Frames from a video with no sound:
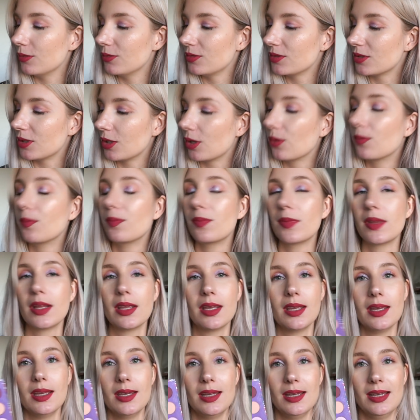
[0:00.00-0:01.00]
So
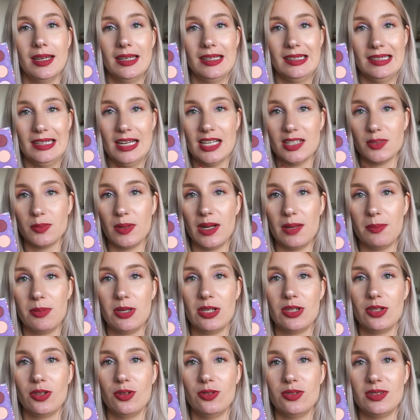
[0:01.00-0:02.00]
that's what I've
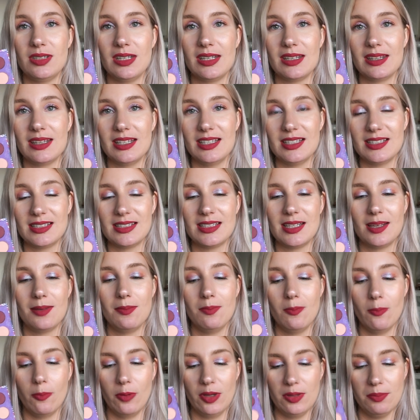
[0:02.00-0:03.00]
been using this
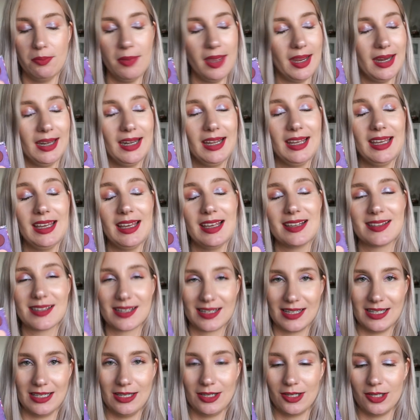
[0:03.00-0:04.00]
with mainly, is a
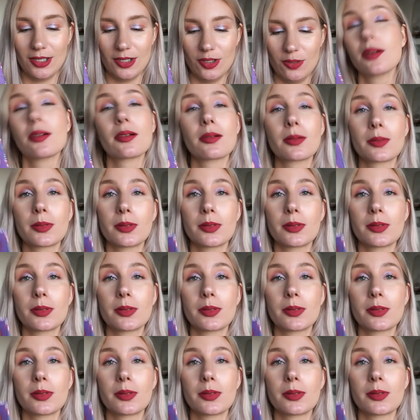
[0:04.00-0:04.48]
glitter glue,